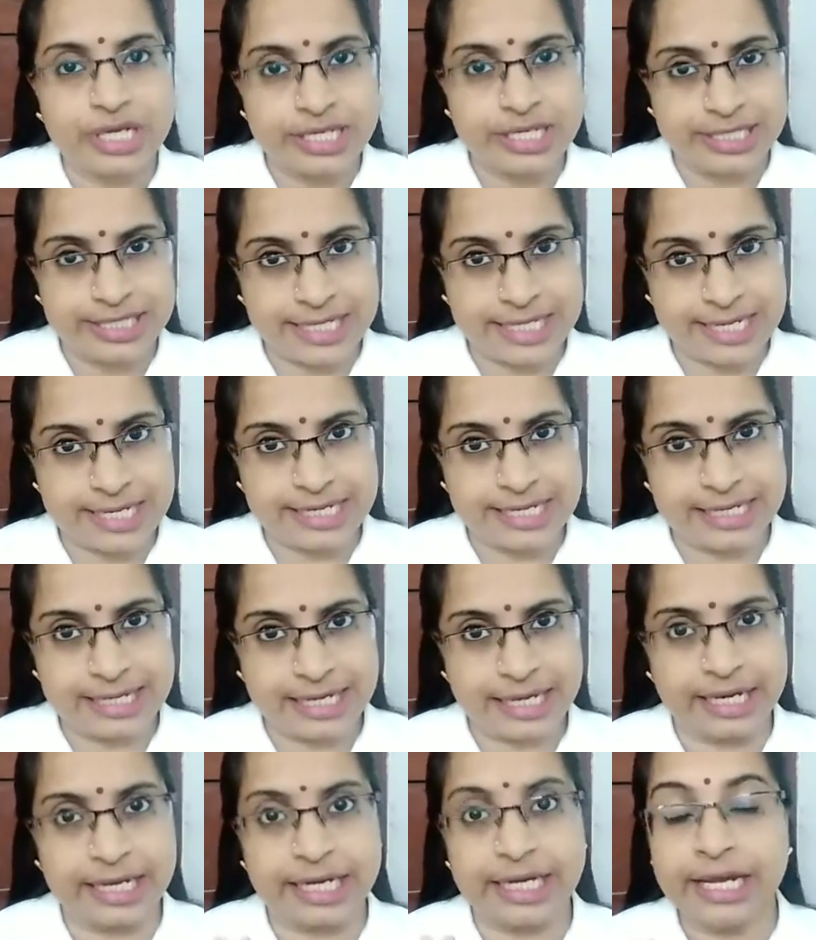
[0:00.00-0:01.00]
Second
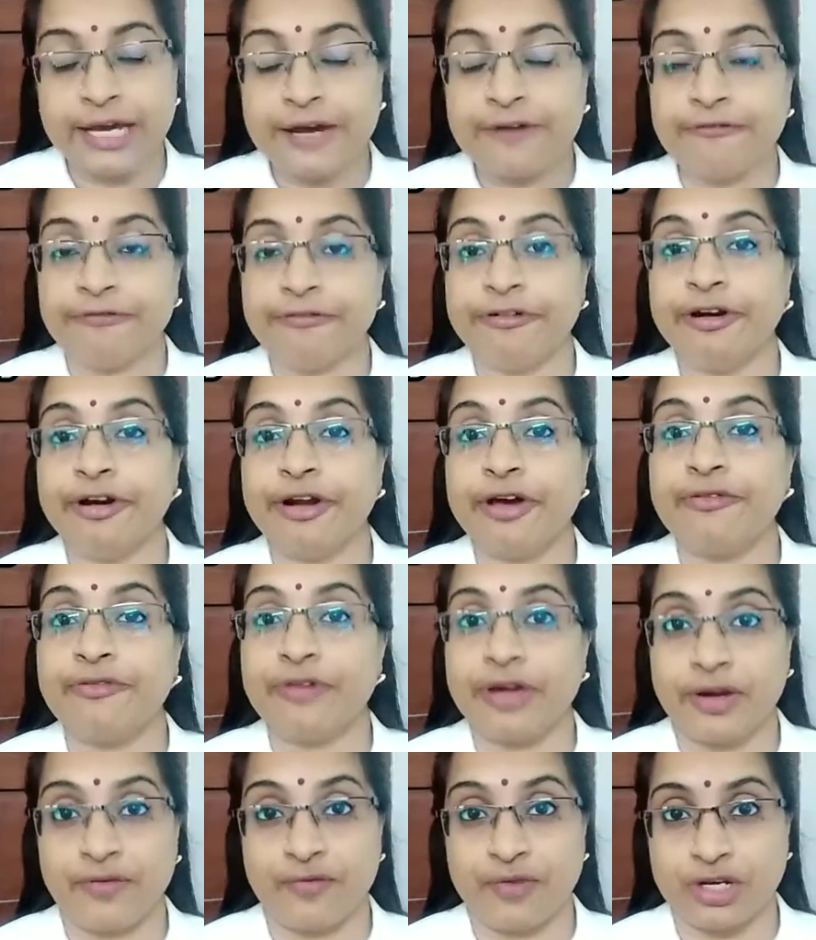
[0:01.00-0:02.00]
line, word of
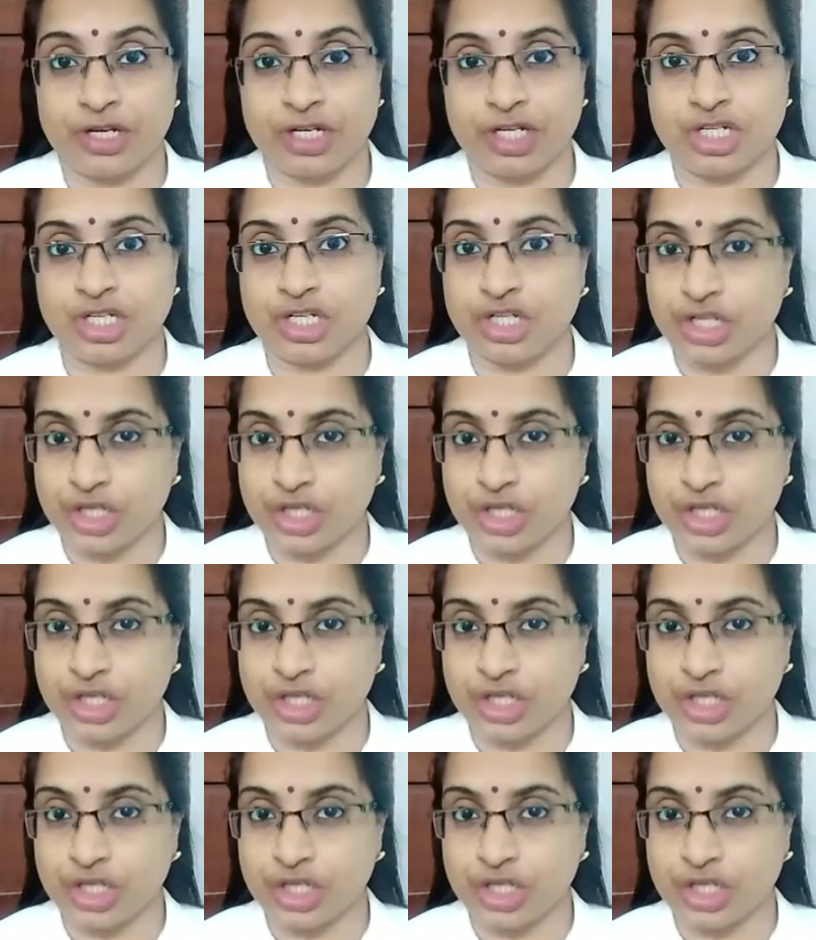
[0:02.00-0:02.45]
invitation.